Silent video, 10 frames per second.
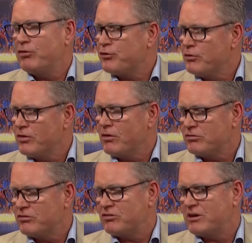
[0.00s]
And through
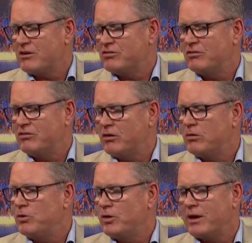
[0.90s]
those discussions
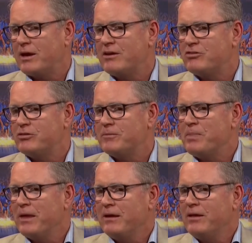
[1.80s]
and
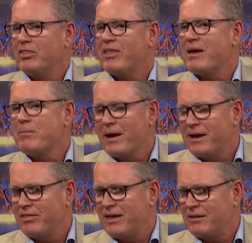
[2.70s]
communication, they
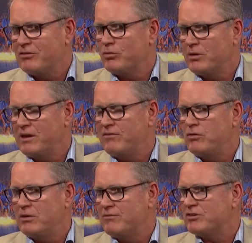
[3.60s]
may then sort of
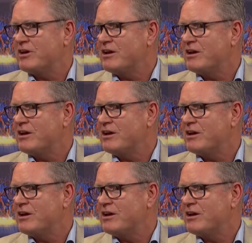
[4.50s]
give you an